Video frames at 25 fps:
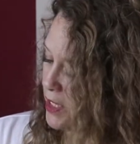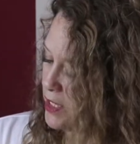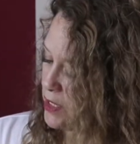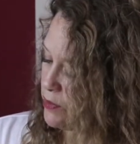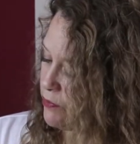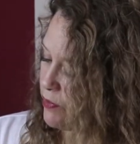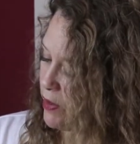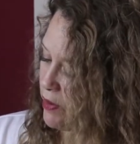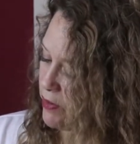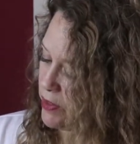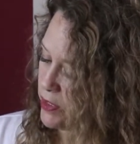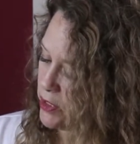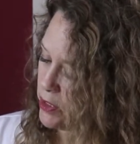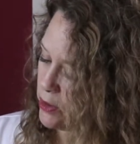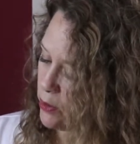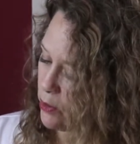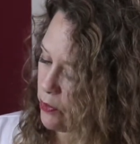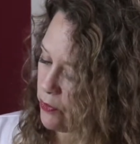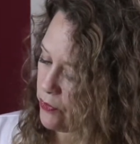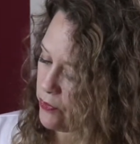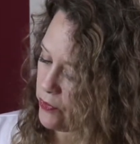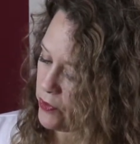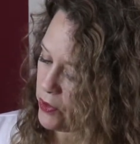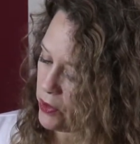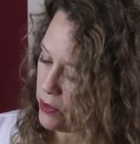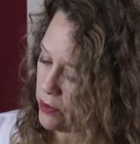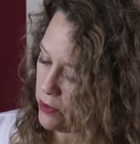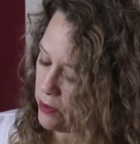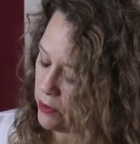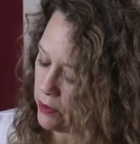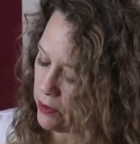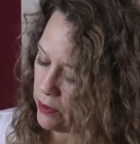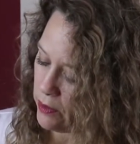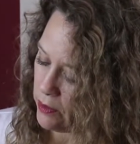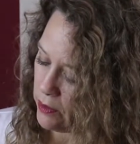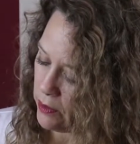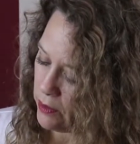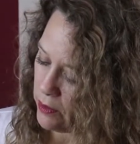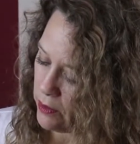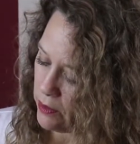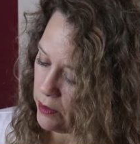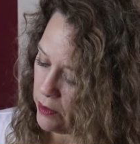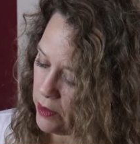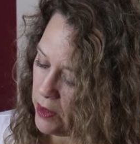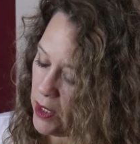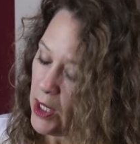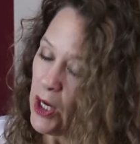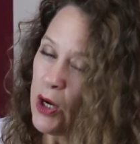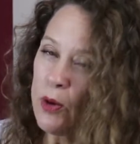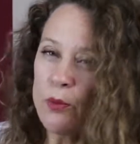It's very soft. And
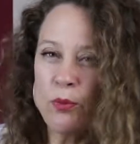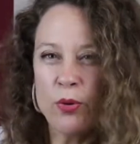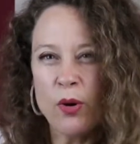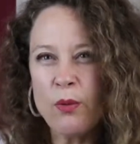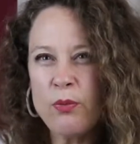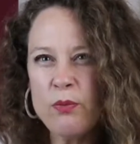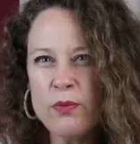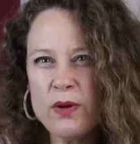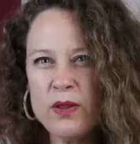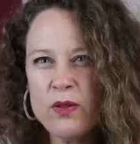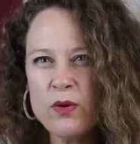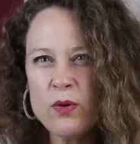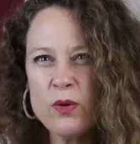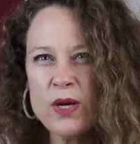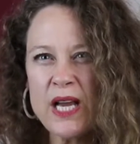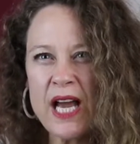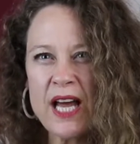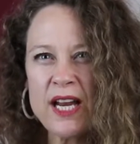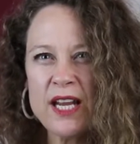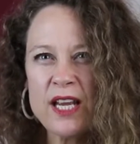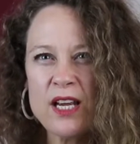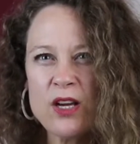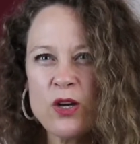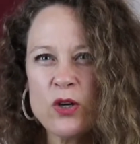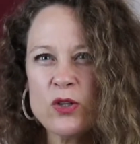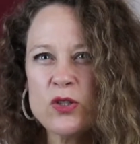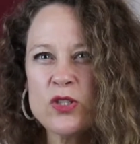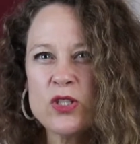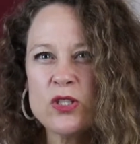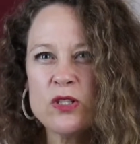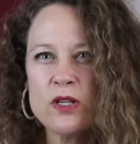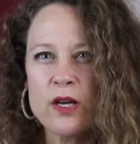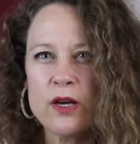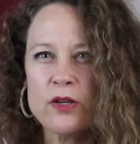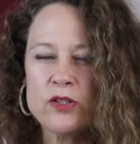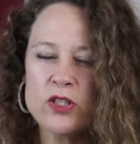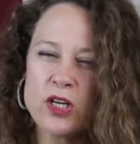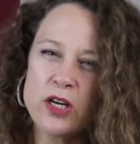problem with organic cotton though,